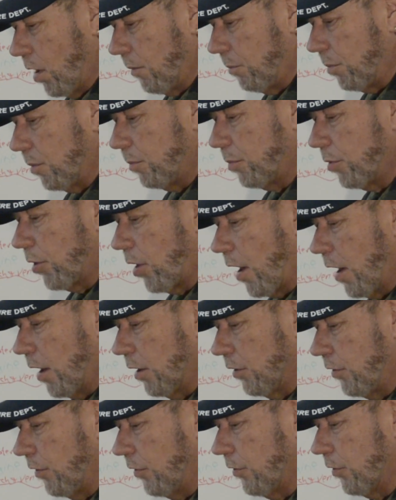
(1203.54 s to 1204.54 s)
up
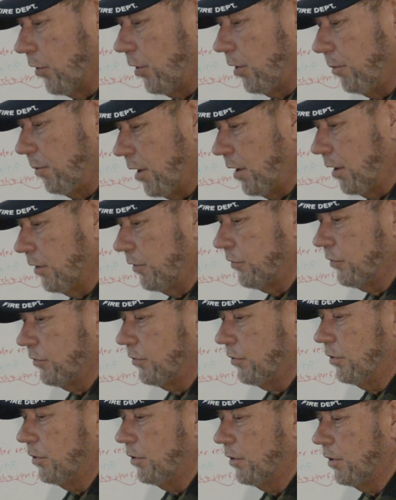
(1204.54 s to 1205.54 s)
prior to 30
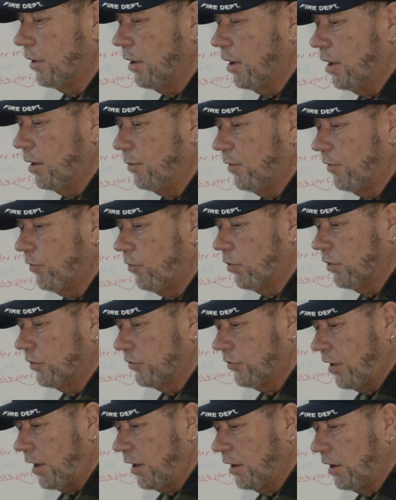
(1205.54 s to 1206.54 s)
minutes before
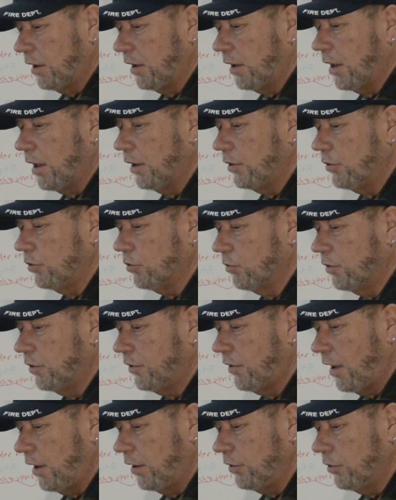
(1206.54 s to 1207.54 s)
sailing and you'll
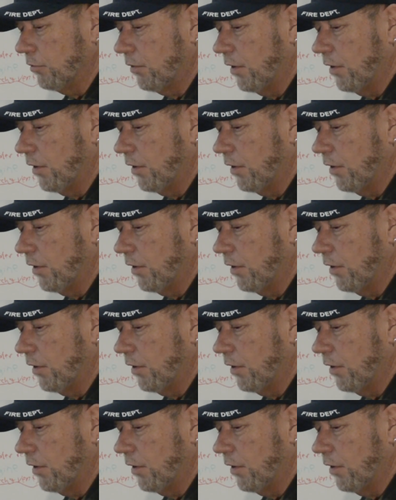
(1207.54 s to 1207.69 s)
retain your